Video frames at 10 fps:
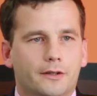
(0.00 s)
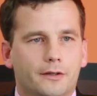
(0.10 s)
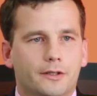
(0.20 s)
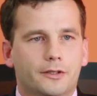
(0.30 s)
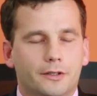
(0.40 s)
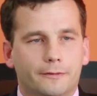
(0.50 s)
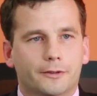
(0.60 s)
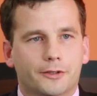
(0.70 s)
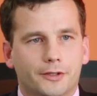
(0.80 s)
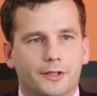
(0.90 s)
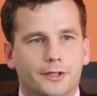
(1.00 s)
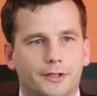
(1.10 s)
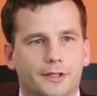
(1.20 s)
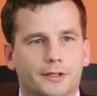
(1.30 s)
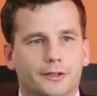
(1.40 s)
There's different
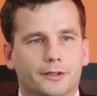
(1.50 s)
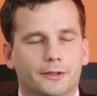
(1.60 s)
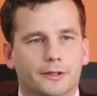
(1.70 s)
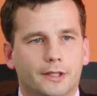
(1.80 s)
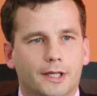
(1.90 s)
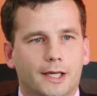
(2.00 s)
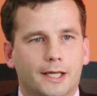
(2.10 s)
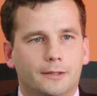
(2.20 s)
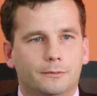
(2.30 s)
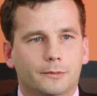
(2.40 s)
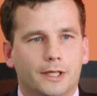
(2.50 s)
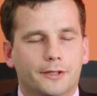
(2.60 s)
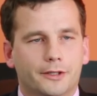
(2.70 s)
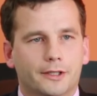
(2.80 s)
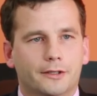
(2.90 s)
statistics. I
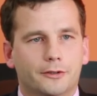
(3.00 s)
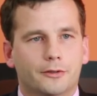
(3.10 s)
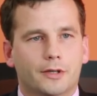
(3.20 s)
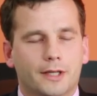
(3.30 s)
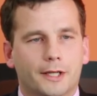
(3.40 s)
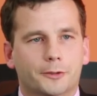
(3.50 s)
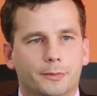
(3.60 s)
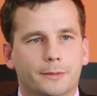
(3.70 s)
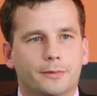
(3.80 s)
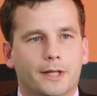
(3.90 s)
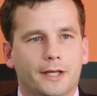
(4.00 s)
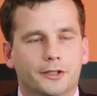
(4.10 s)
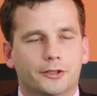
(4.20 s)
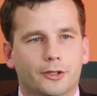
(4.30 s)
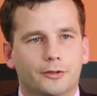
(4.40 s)
think you can ask people
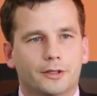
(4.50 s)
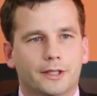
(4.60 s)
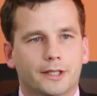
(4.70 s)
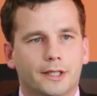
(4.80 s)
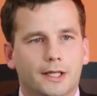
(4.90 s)
anecdotally.